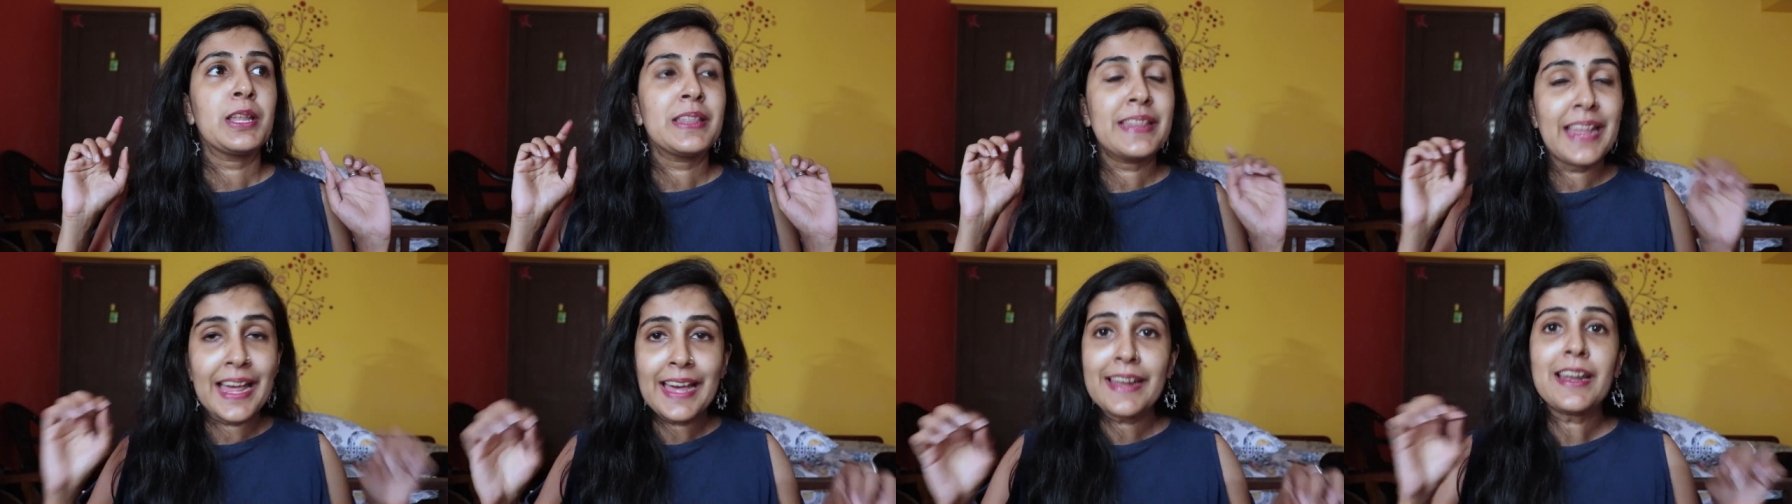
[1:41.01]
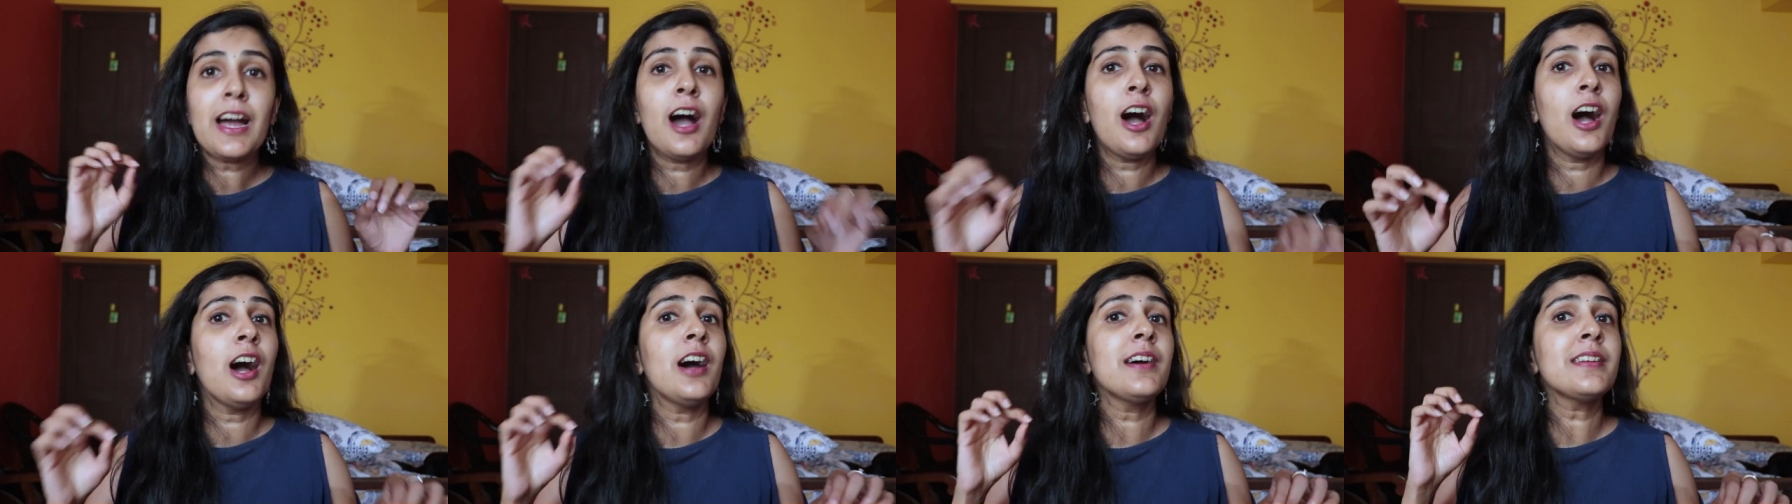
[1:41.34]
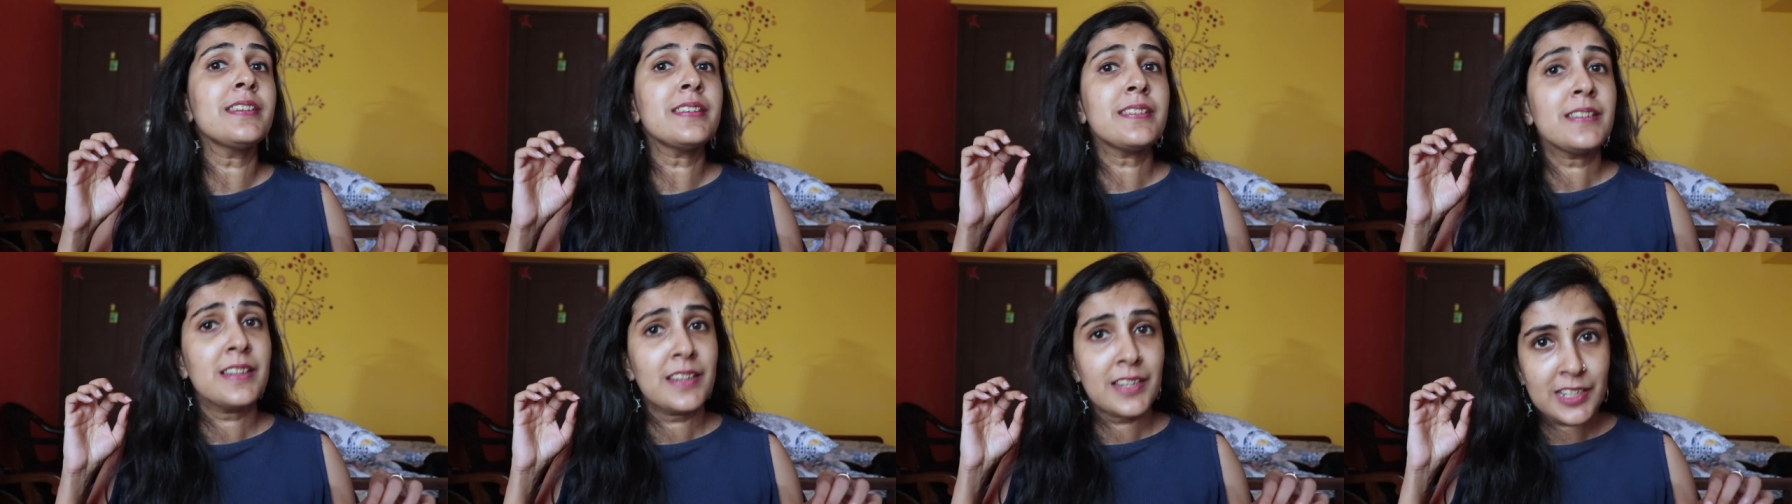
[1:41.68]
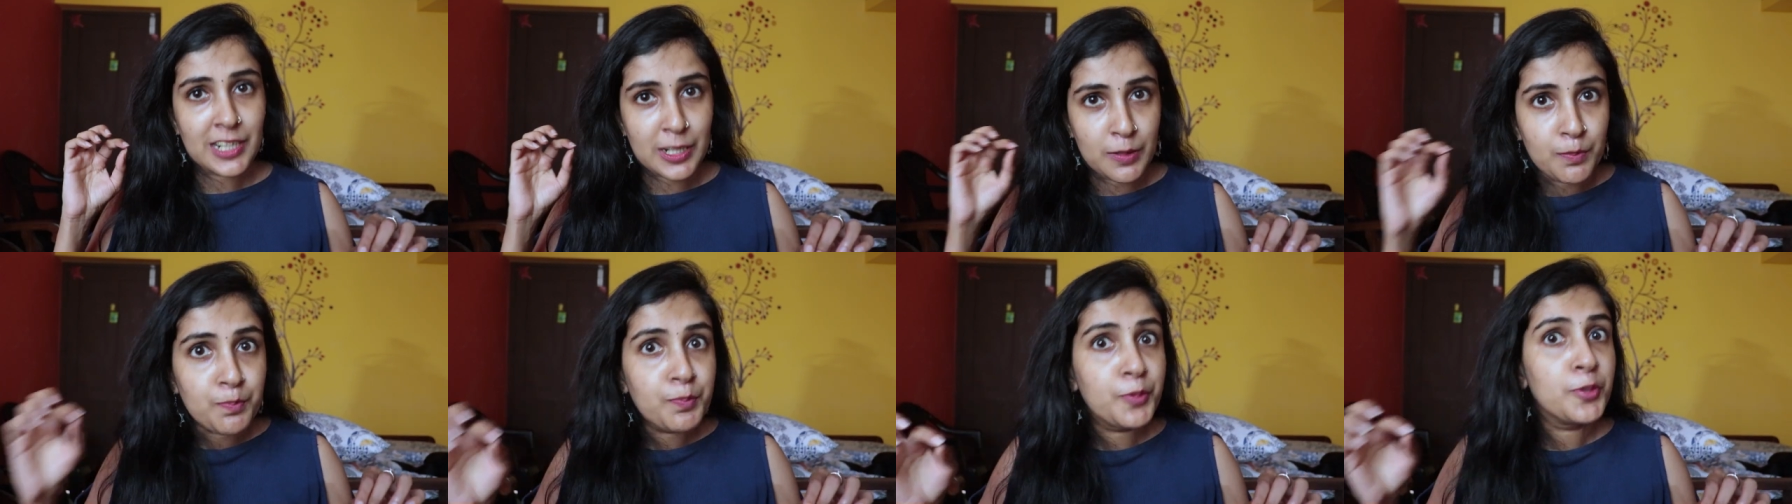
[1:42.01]
there are
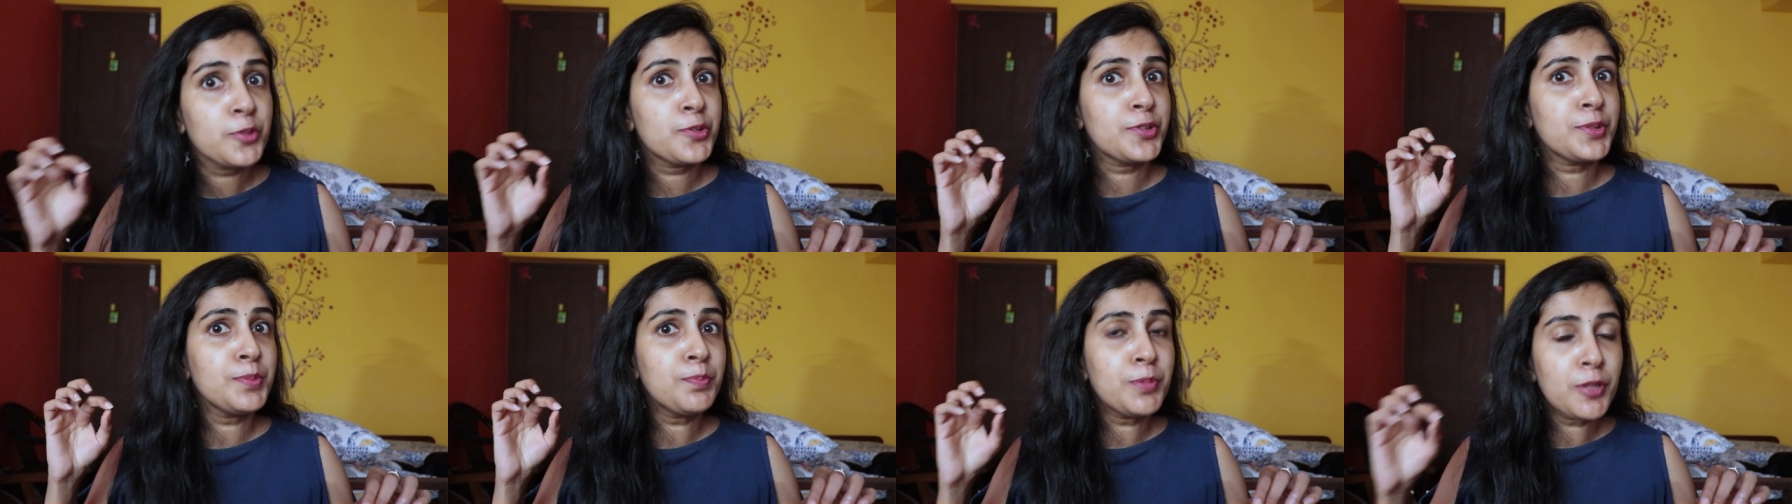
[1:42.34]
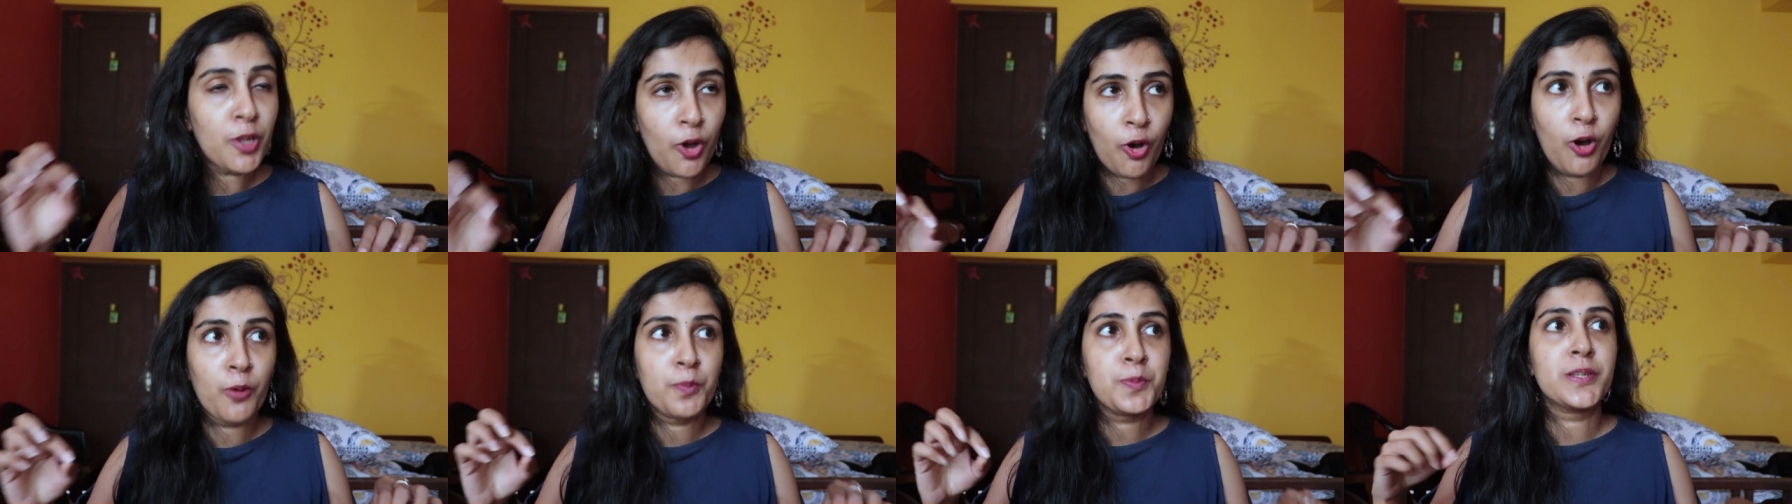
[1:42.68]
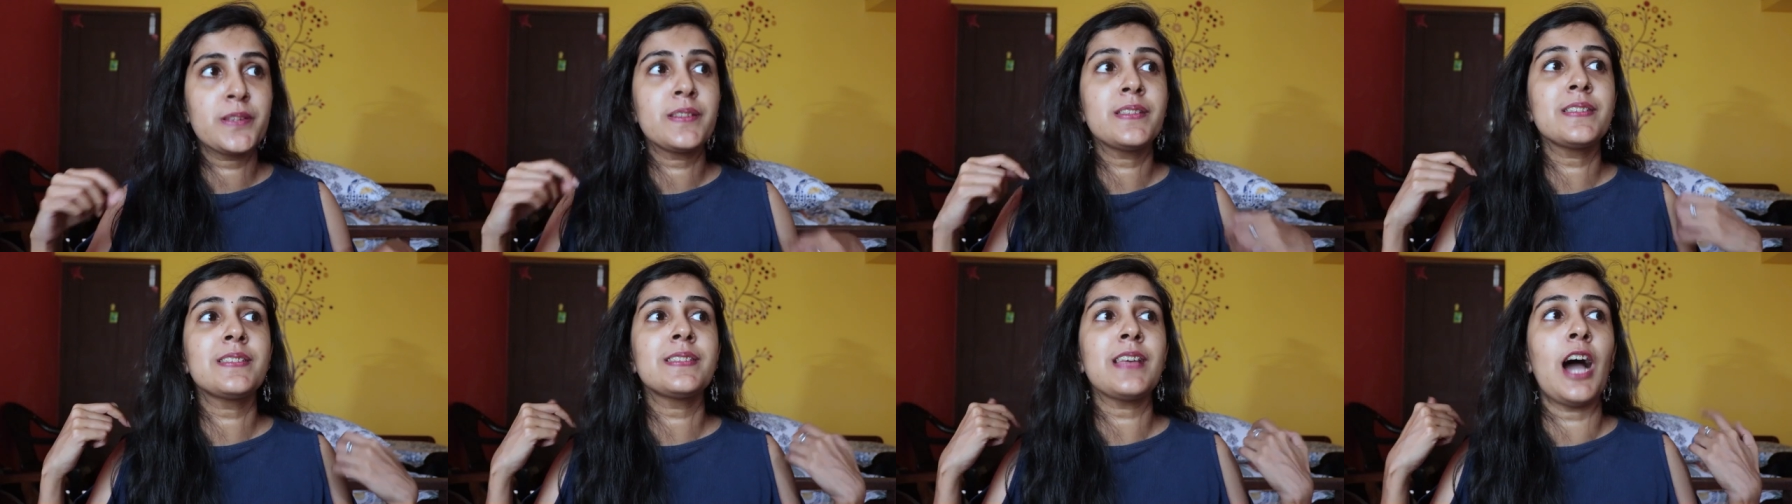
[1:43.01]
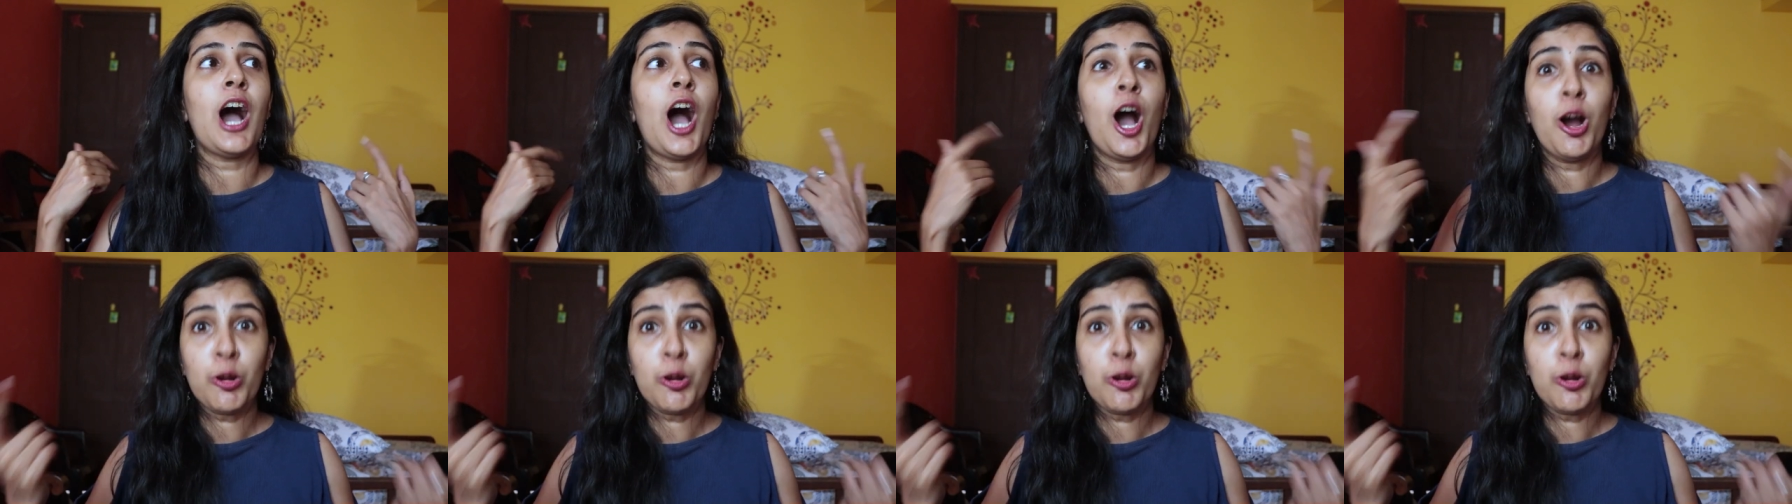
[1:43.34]
compostable options